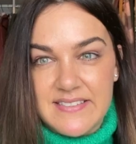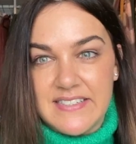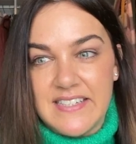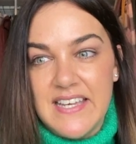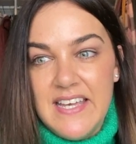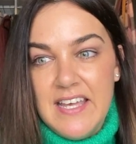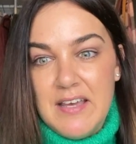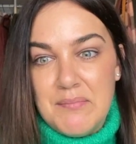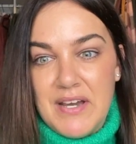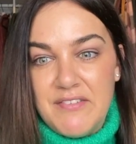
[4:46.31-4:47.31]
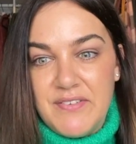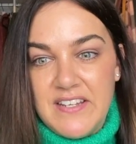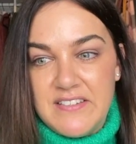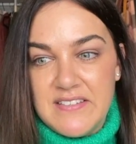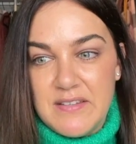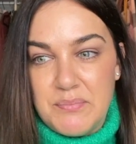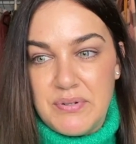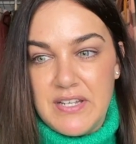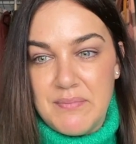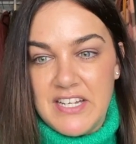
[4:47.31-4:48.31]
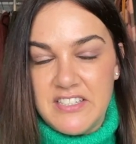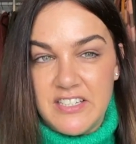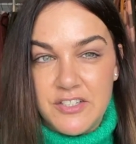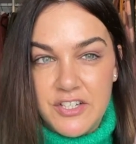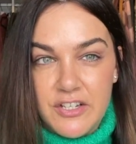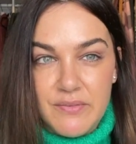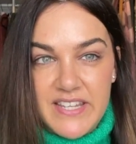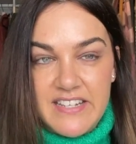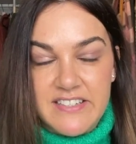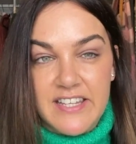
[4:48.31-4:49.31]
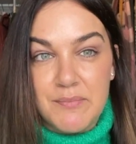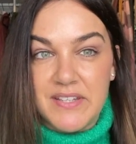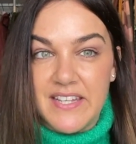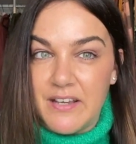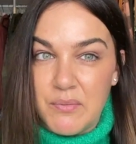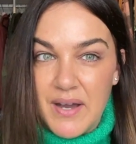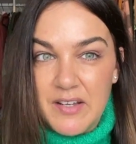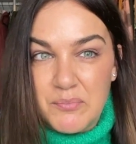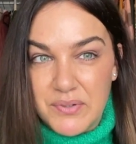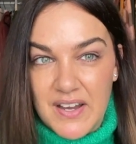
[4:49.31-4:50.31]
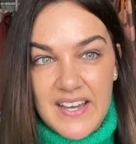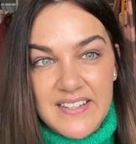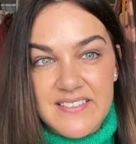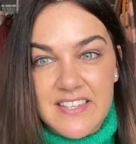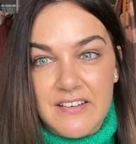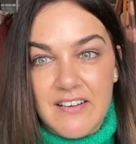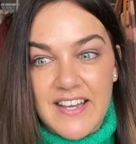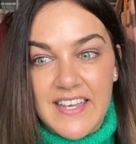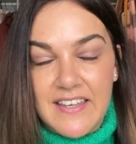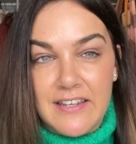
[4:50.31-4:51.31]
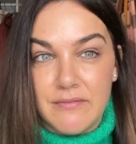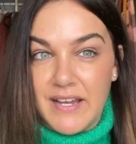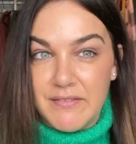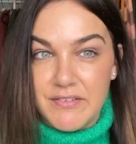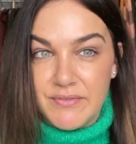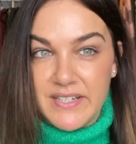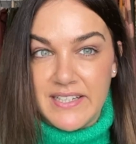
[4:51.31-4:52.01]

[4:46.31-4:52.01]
Like, my features are pretty much in tune with each other, but they're quite bright. So I can get away with